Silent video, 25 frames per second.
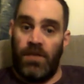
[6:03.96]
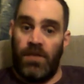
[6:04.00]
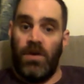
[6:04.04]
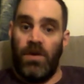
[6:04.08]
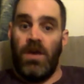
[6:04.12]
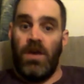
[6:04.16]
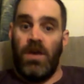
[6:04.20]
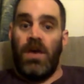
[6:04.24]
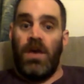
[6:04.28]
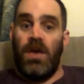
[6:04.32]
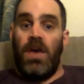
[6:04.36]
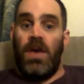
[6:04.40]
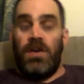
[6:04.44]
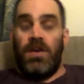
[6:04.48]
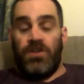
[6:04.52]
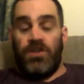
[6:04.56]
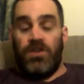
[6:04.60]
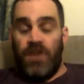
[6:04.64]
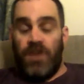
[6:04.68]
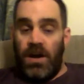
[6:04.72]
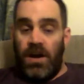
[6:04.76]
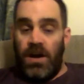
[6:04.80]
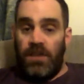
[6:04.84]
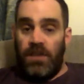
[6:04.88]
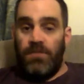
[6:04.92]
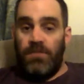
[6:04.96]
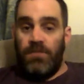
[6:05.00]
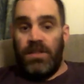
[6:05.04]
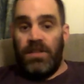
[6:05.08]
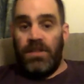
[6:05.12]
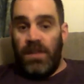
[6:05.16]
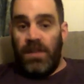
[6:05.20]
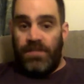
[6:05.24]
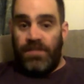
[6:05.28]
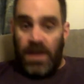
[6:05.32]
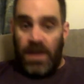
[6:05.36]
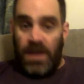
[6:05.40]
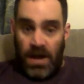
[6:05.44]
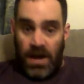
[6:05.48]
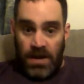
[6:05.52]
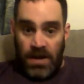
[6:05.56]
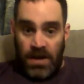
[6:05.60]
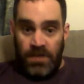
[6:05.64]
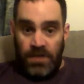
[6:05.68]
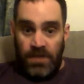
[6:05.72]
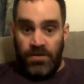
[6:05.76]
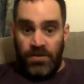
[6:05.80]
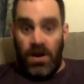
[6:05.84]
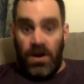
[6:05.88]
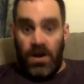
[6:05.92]
that you're not going to be left
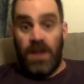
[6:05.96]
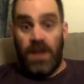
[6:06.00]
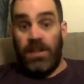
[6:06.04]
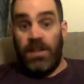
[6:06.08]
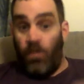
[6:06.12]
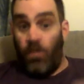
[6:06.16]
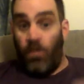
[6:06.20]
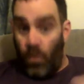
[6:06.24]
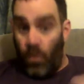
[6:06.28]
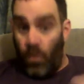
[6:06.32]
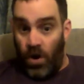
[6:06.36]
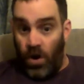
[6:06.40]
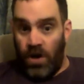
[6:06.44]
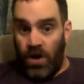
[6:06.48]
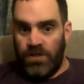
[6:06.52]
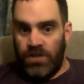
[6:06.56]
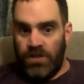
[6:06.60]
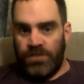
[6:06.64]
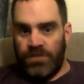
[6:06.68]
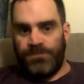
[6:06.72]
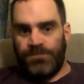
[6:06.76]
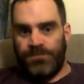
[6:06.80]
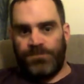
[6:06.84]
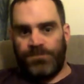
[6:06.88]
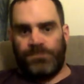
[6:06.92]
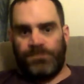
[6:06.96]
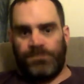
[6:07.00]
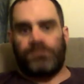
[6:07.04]
hanging dry. That works.